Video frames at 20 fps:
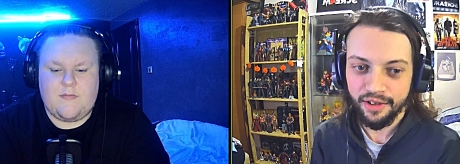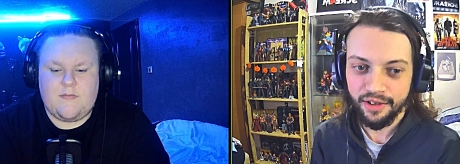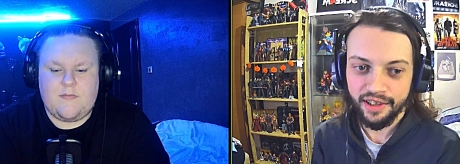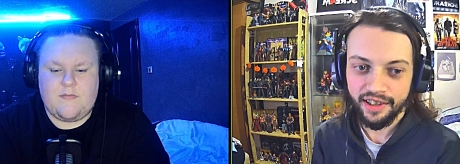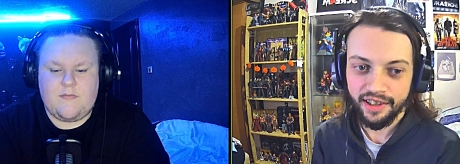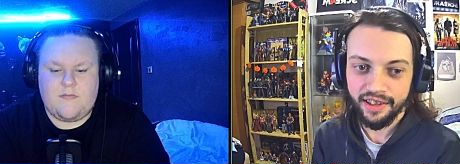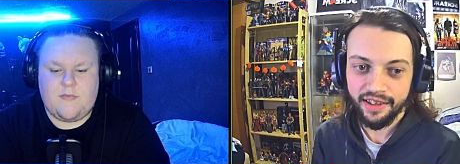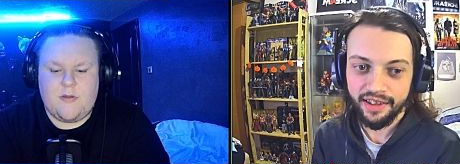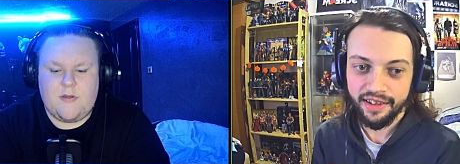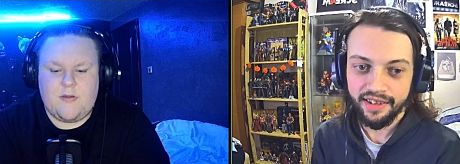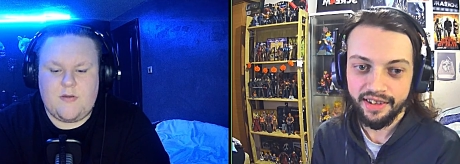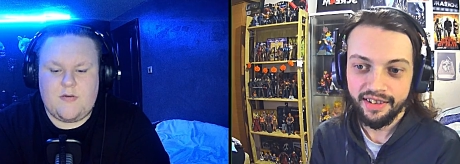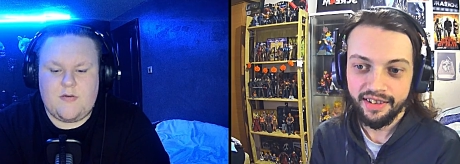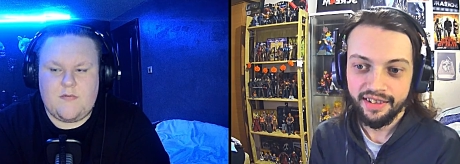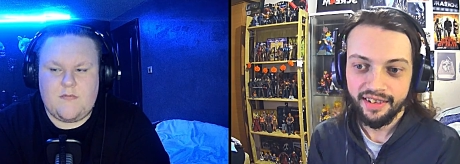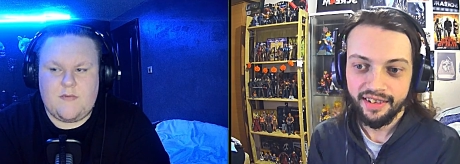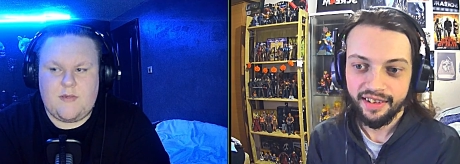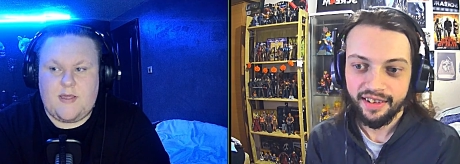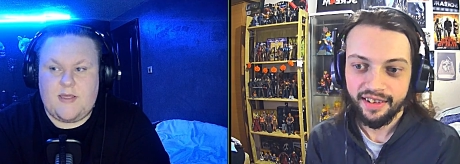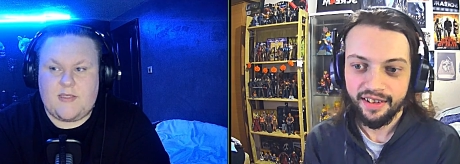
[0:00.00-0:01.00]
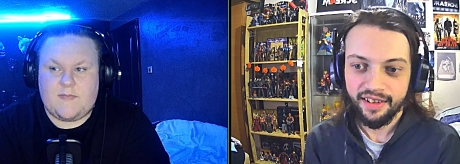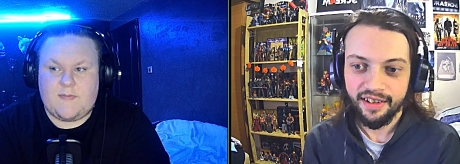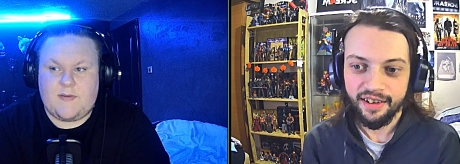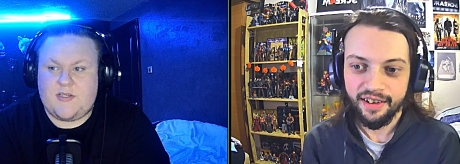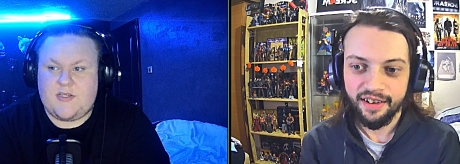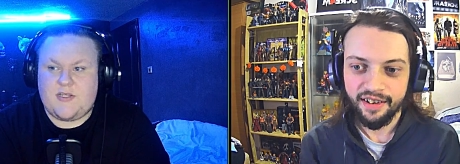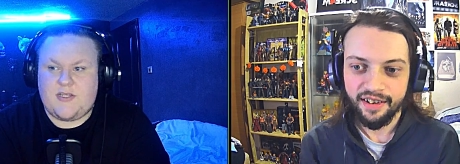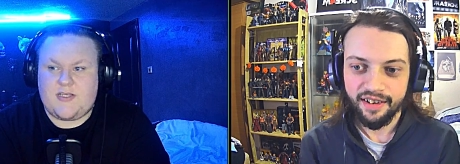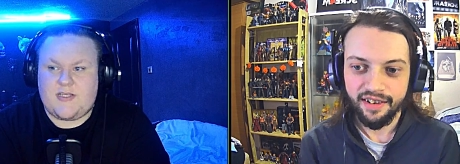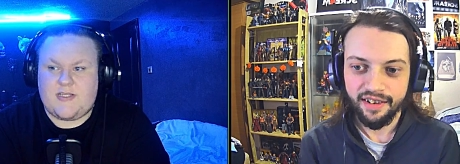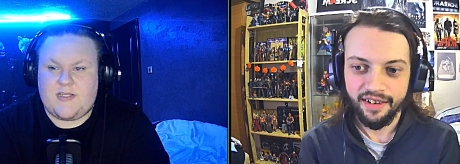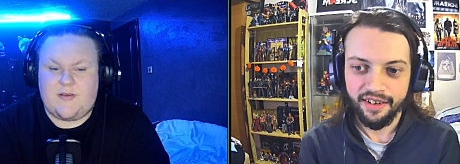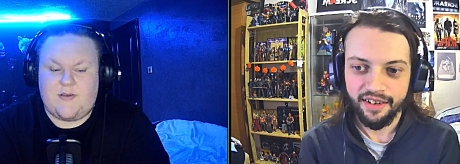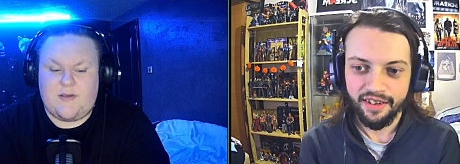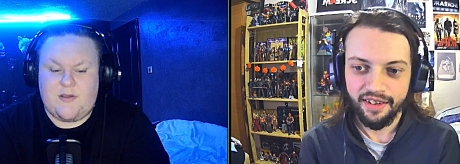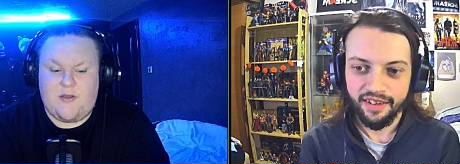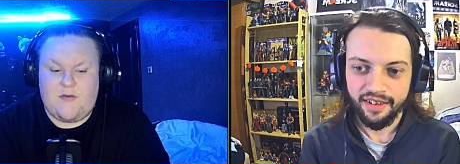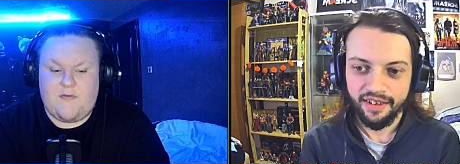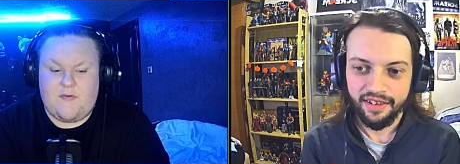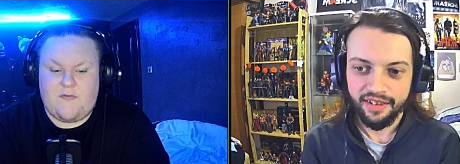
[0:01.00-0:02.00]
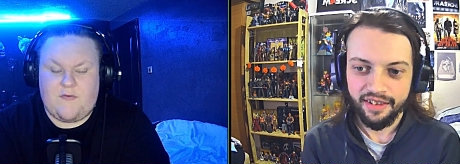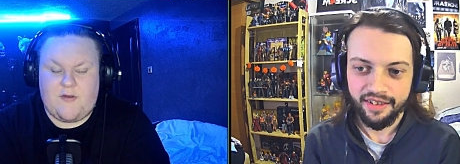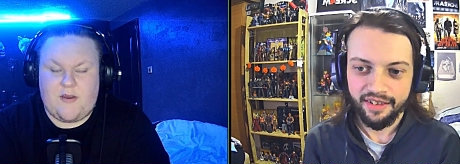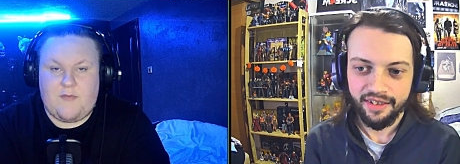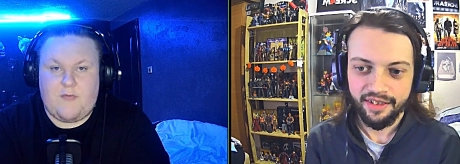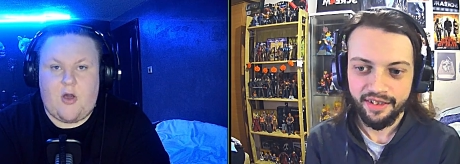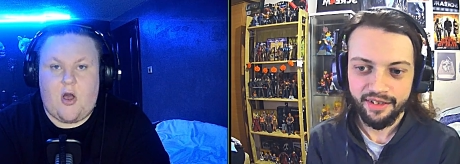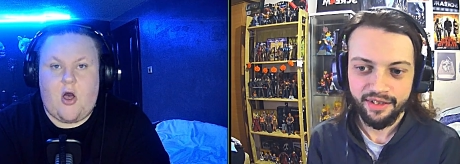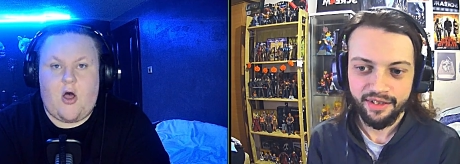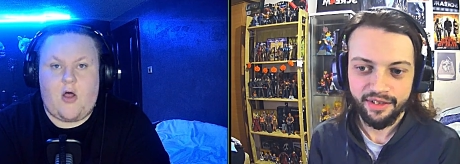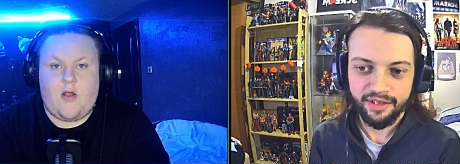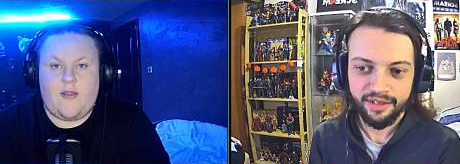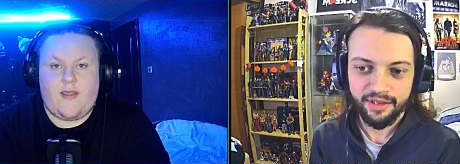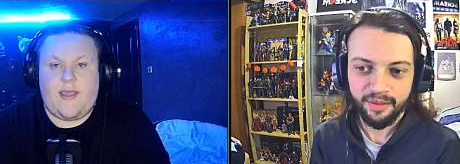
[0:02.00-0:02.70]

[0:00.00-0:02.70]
Speaker 1: fucking hell. Yeah, especially considering the other three were all